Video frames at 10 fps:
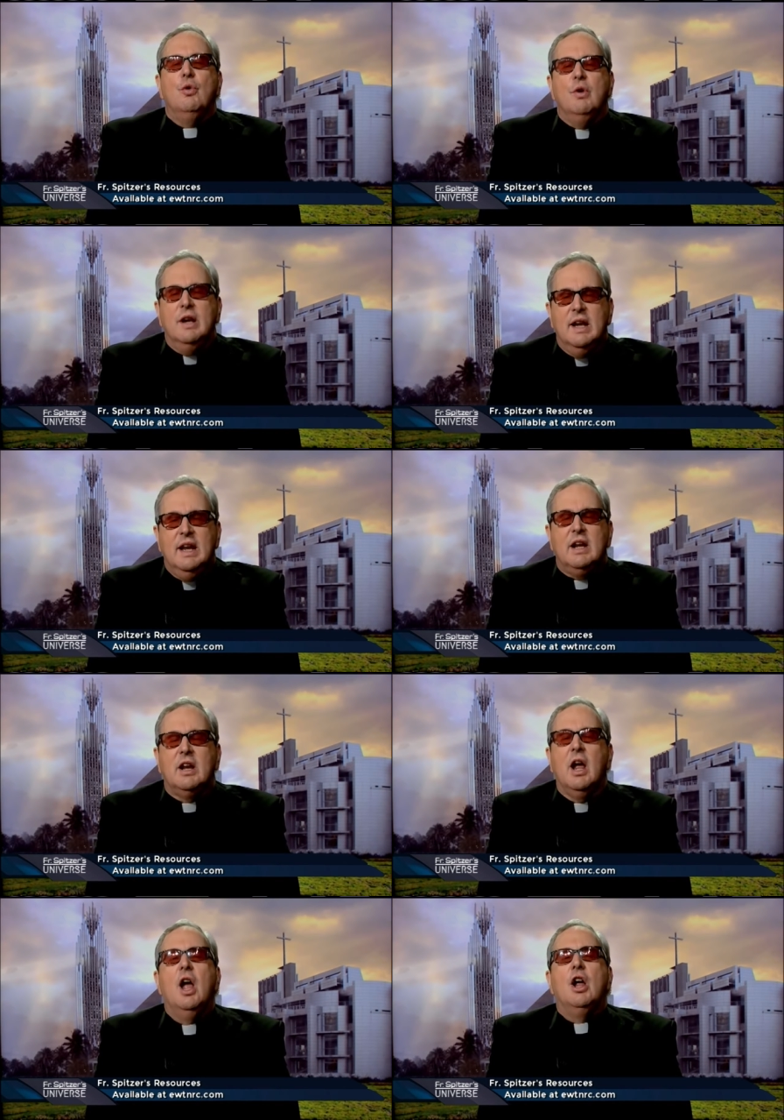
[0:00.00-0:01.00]

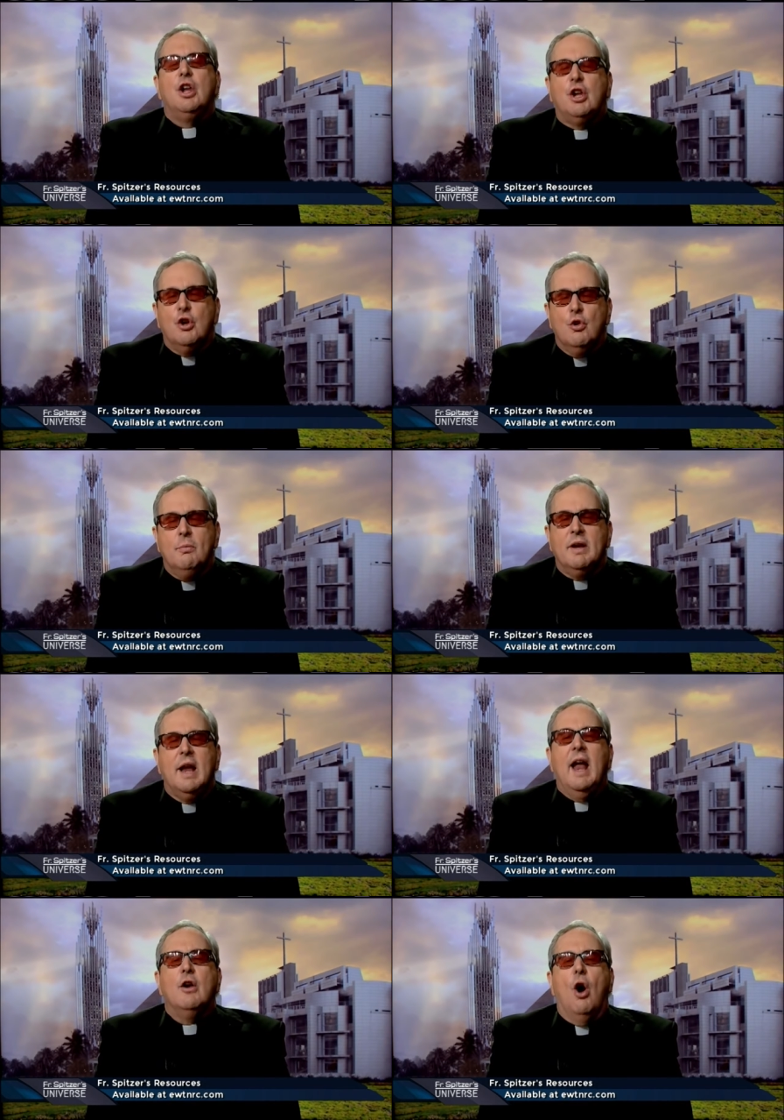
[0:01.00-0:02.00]
unique
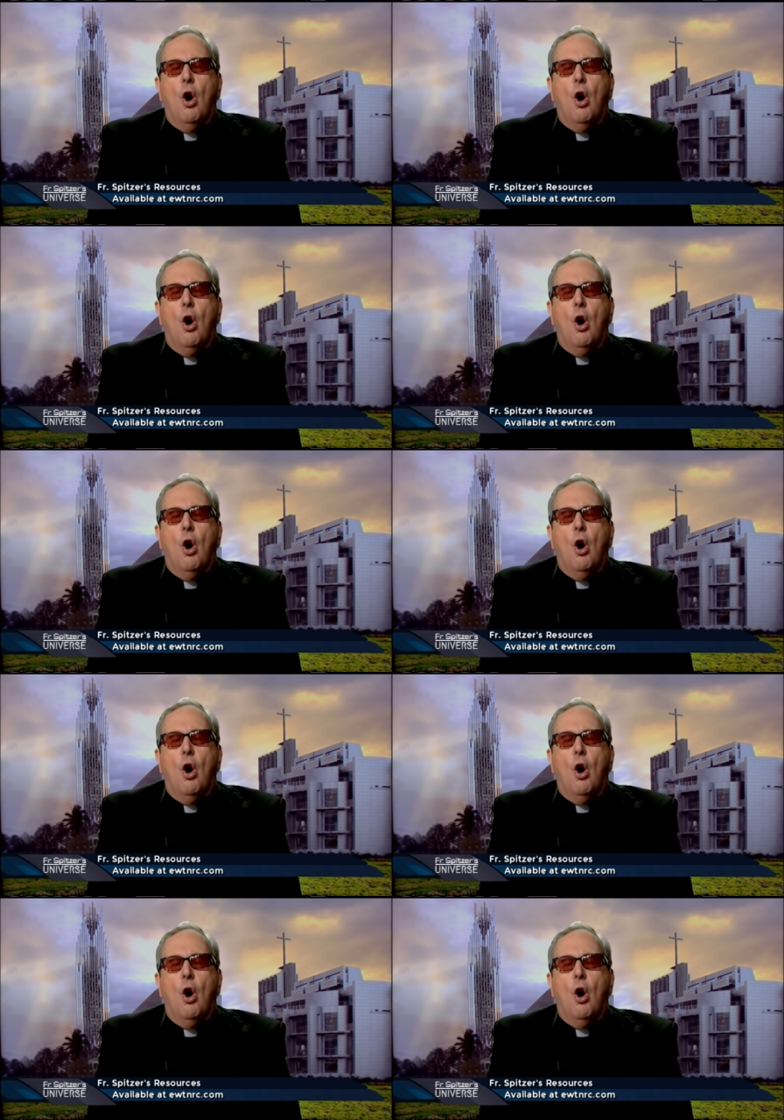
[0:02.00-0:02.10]
human and